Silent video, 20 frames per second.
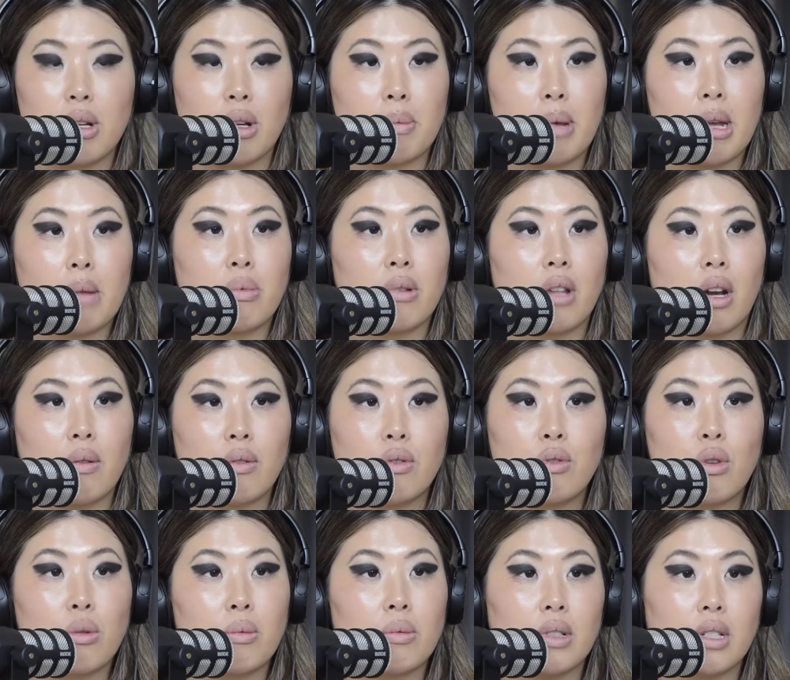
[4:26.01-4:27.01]
people that I would
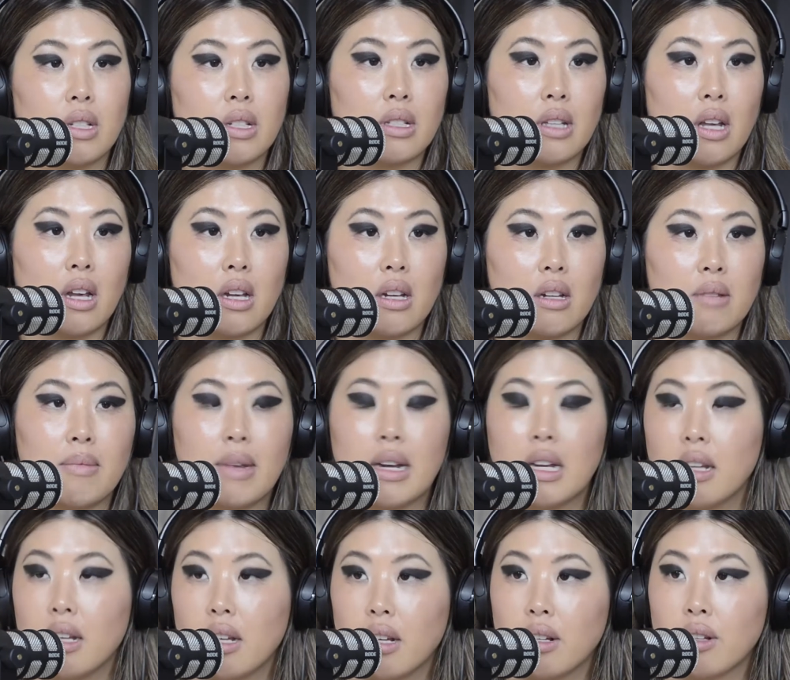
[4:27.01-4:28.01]
normally see in
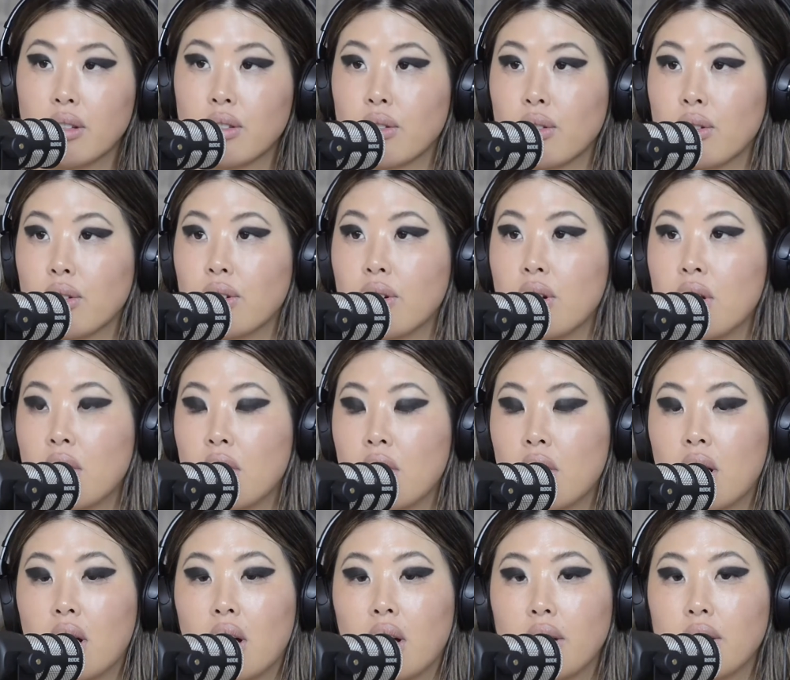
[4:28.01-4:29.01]
meetings or,
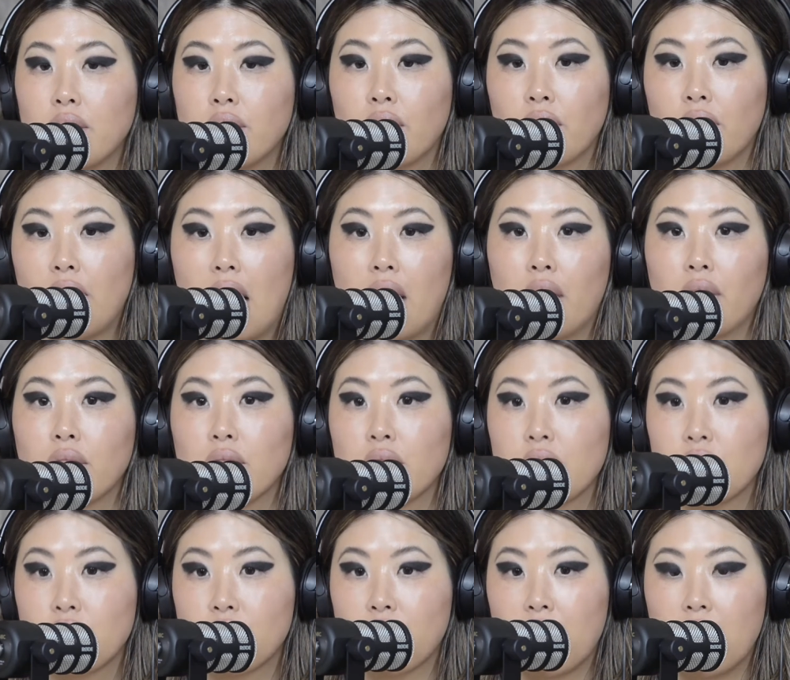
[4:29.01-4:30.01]
out on the
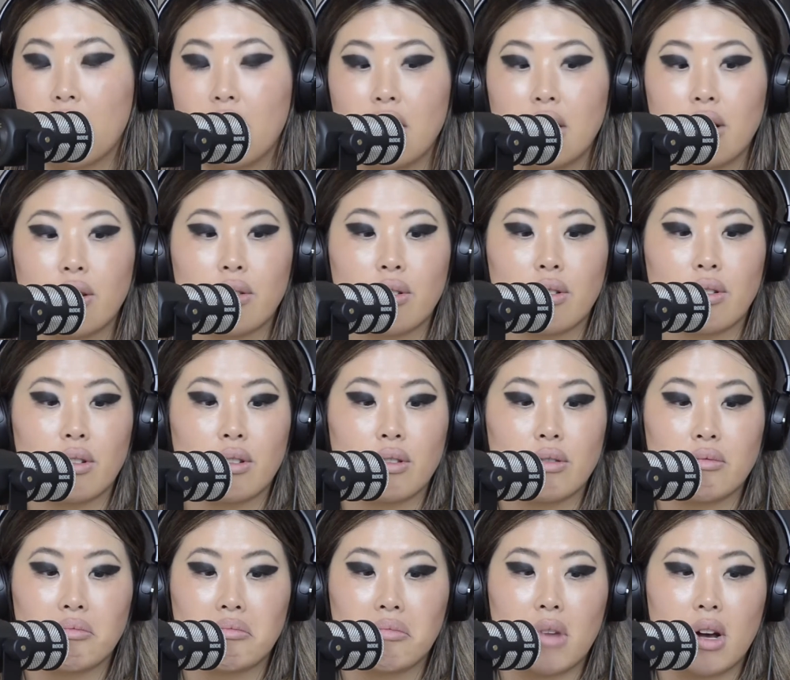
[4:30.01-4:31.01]
street
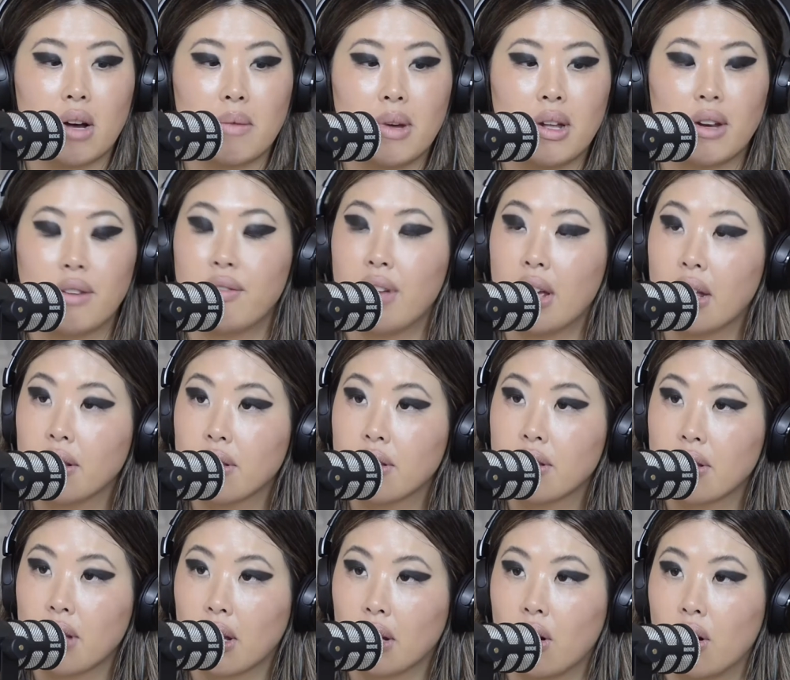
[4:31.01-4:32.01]
or at
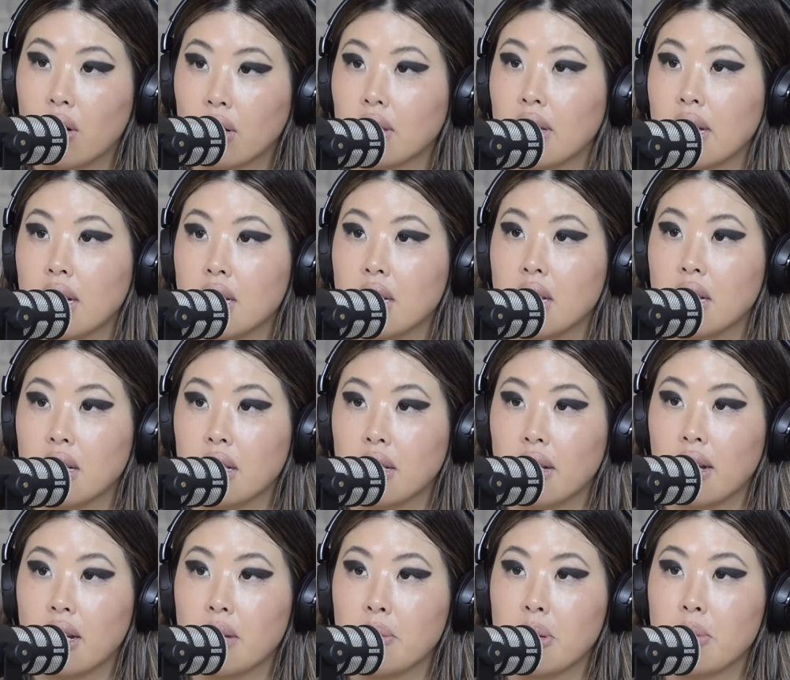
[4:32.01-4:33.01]
events like on LinkedIn and
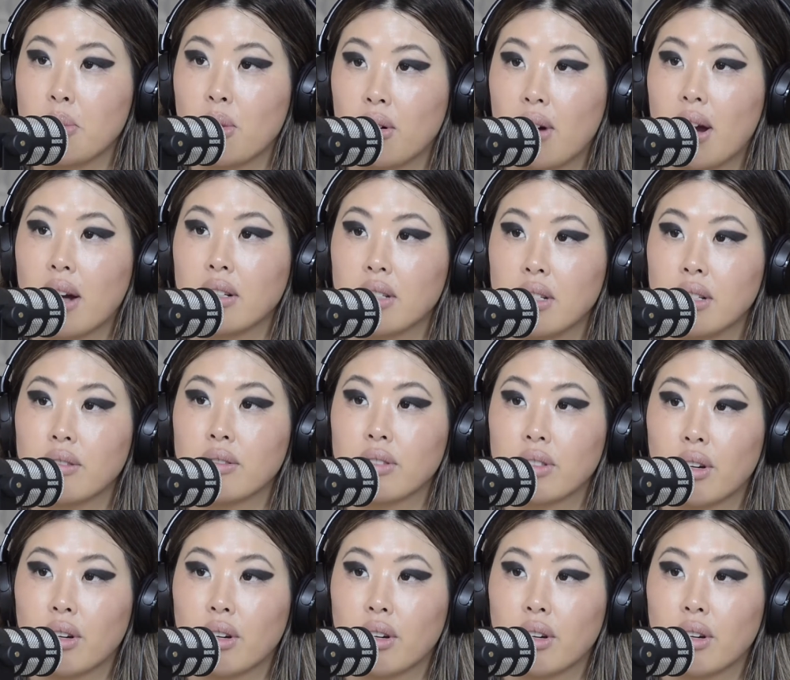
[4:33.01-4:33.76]
getting a bit more active.